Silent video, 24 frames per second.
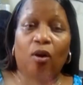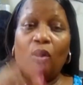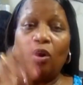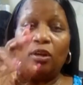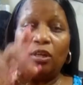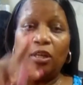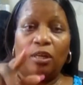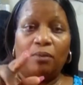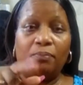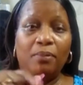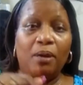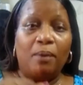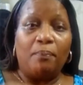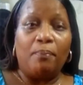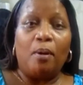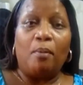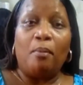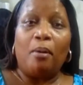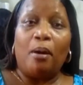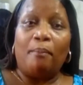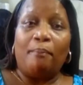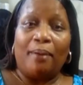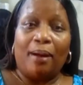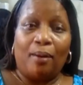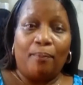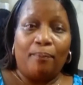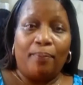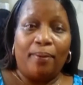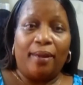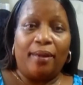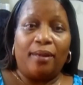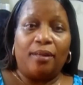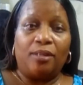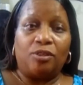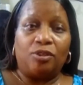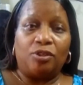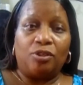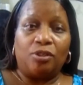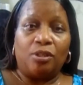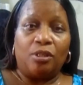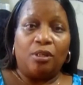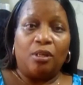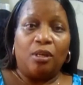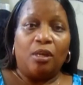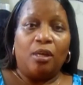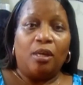Or look me up on my about page